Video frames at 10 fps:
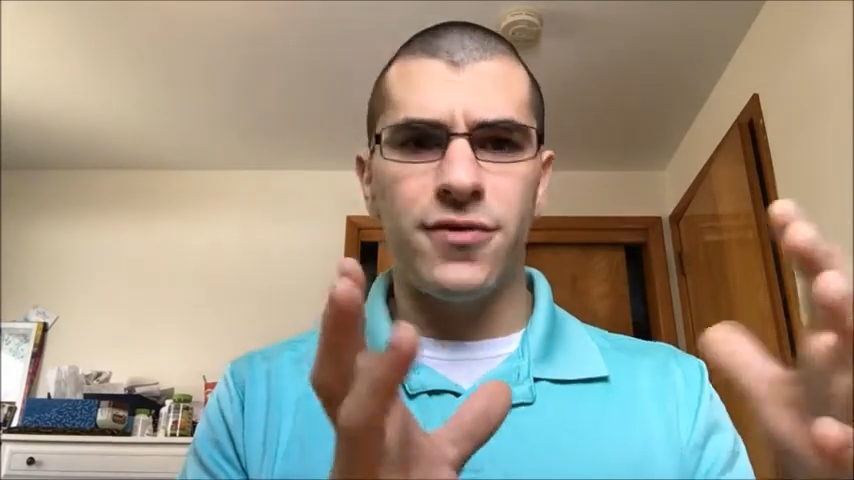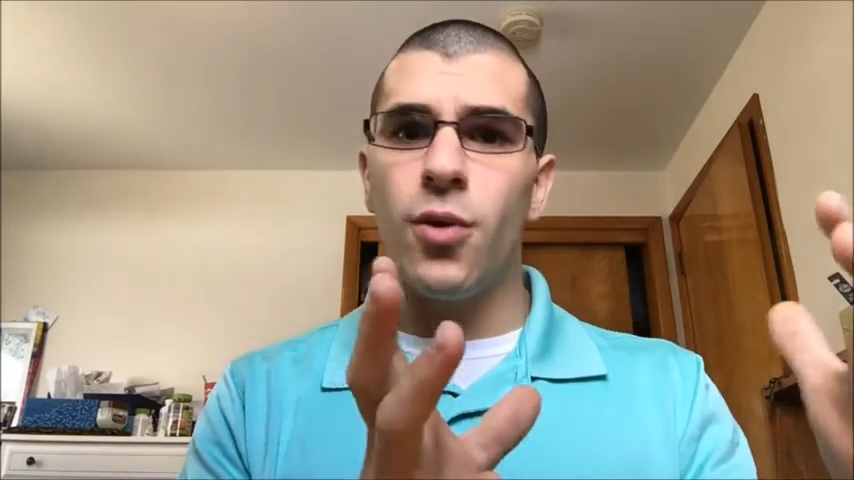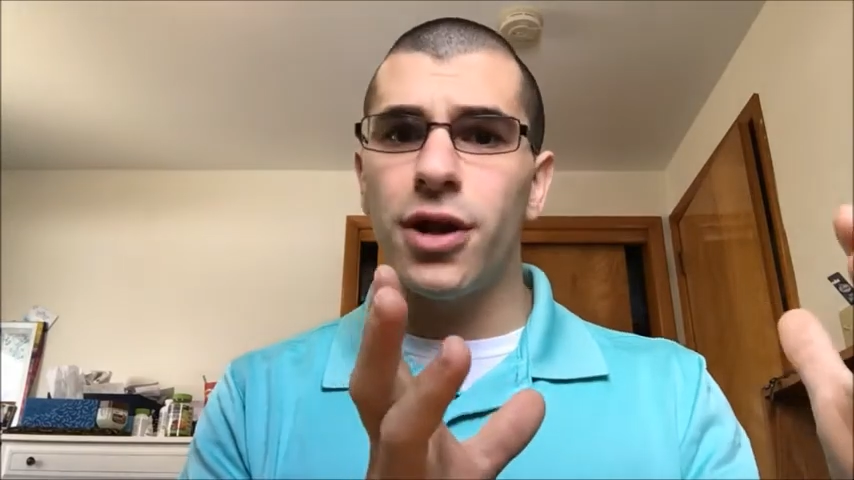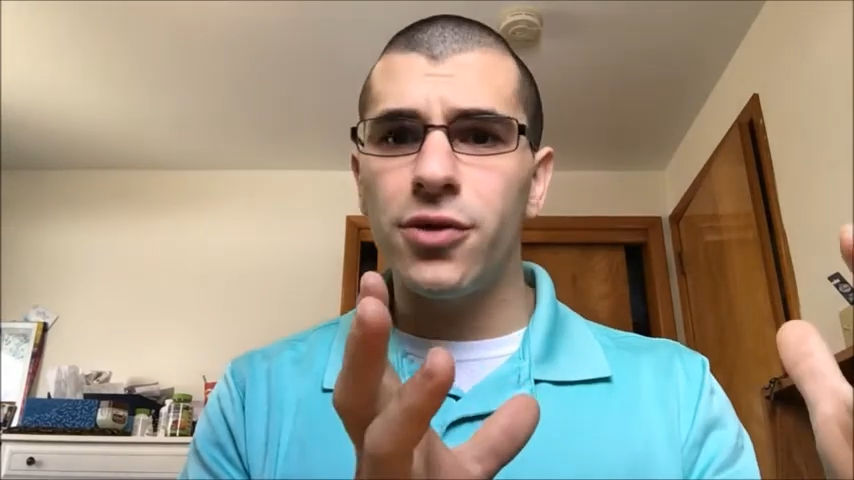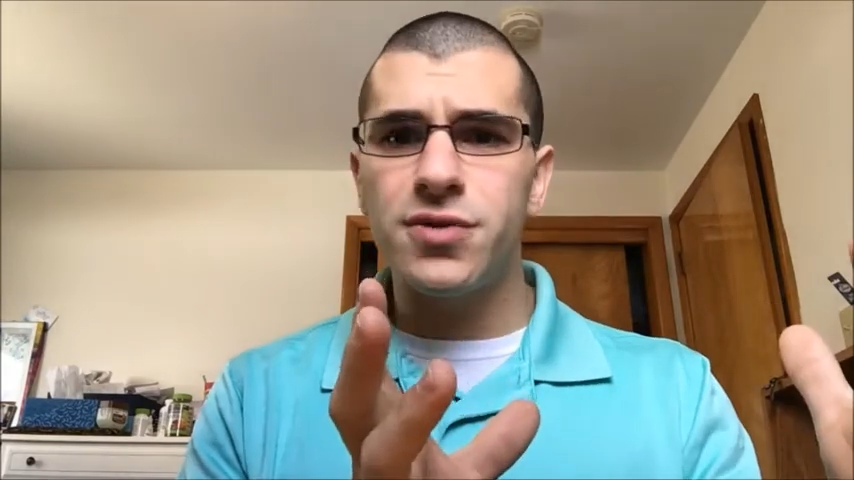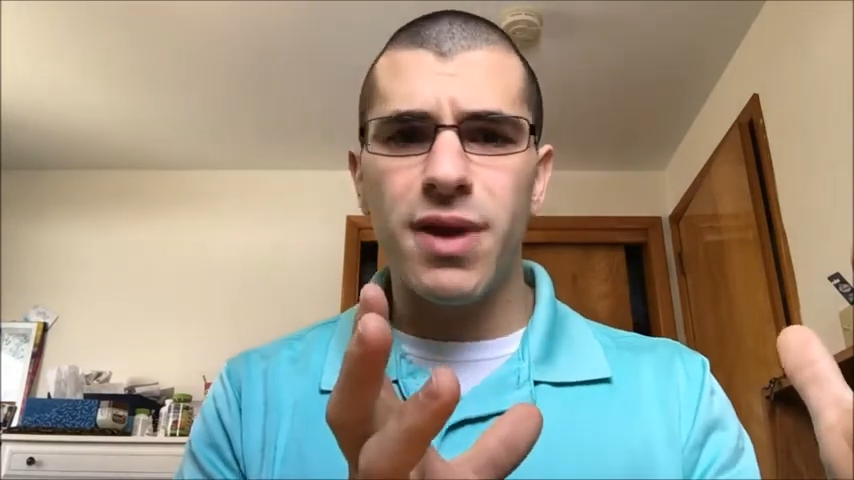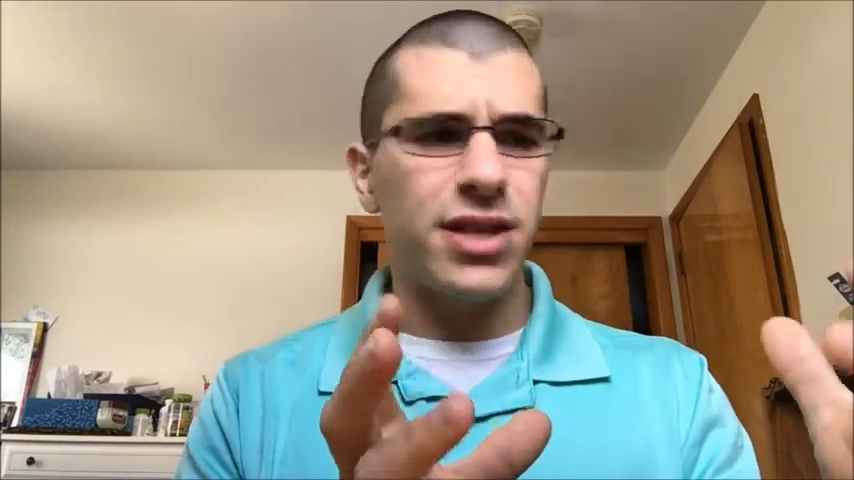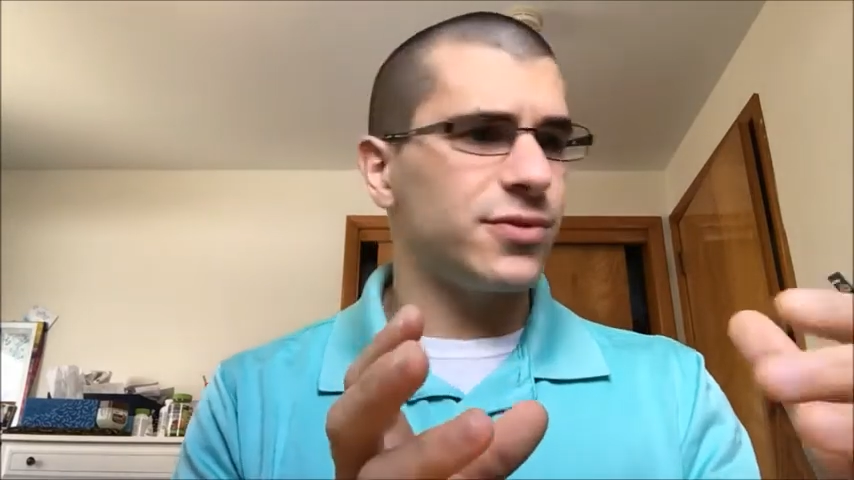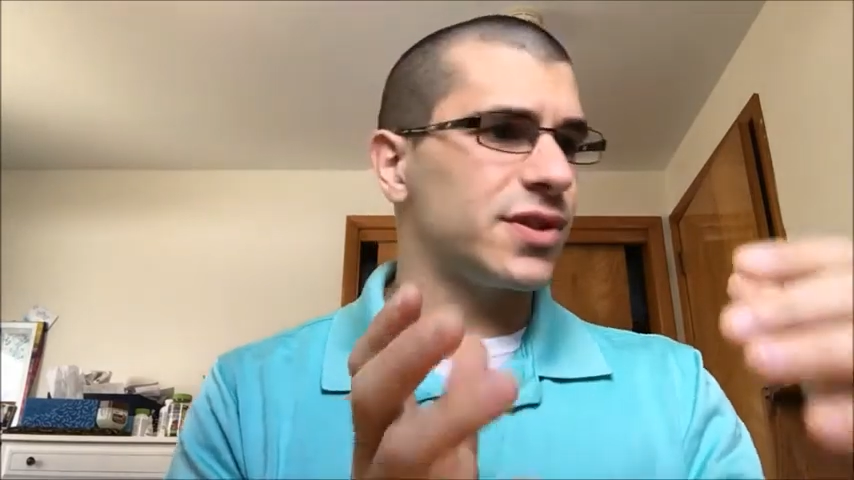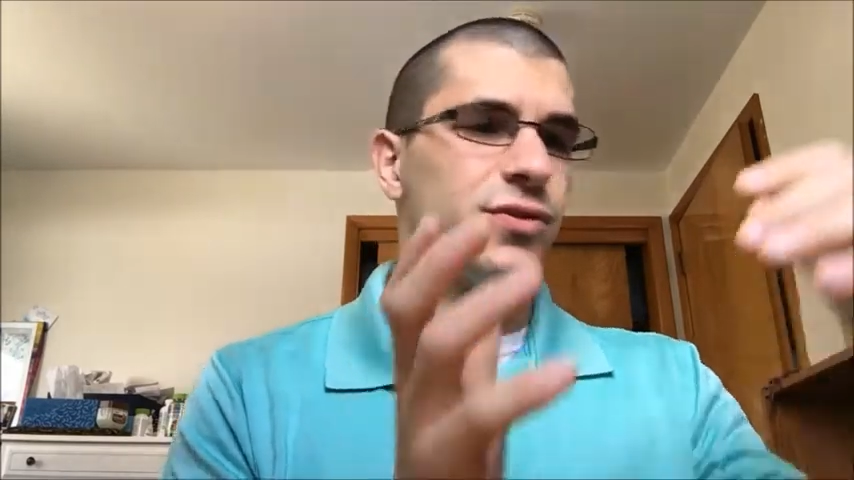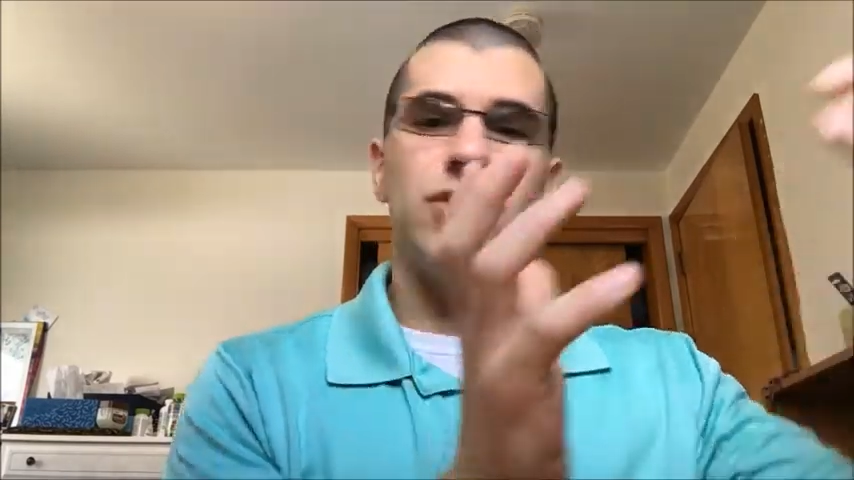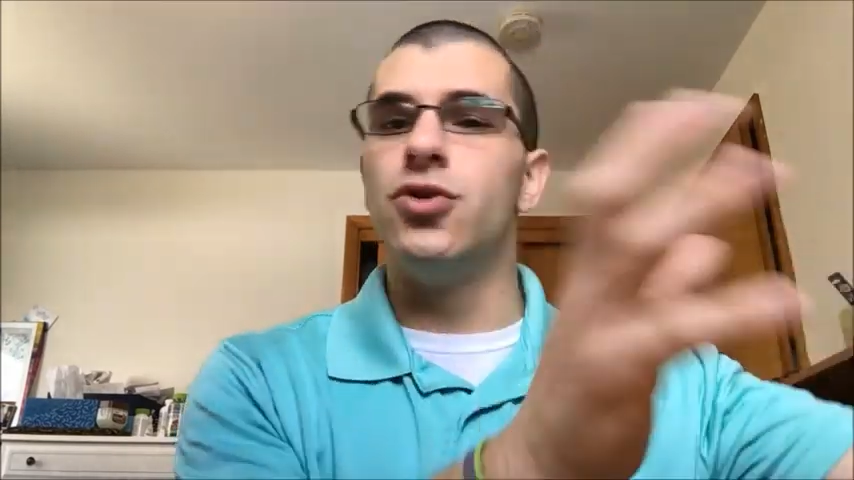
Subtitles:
If you want to use manual skills,